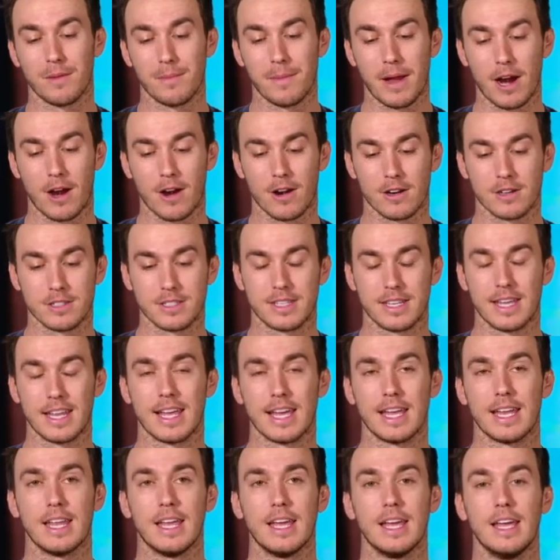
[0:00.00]
Mariners did
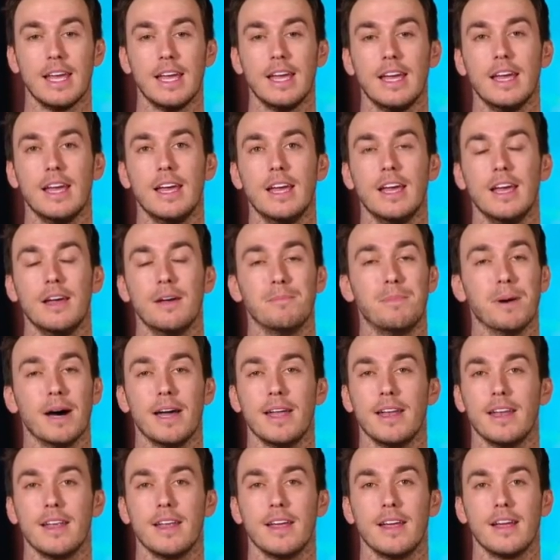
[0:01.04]
it.
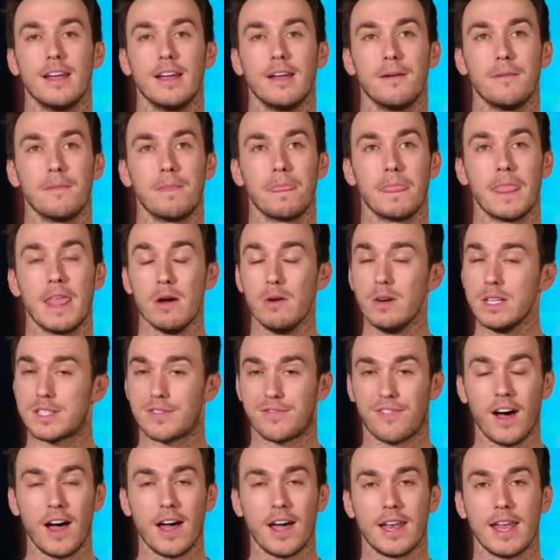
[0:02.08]
But it was
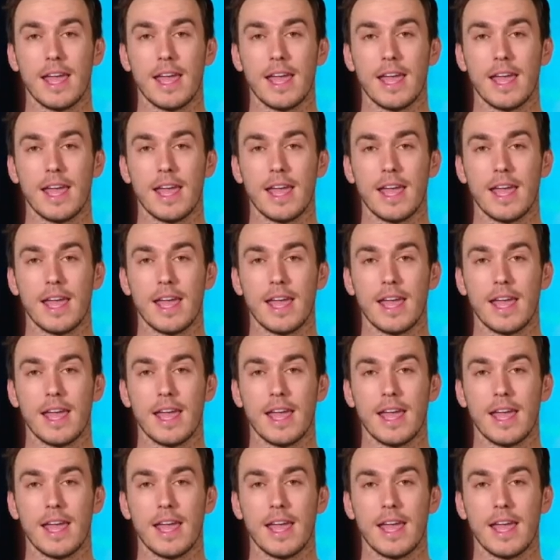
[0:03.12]
fun.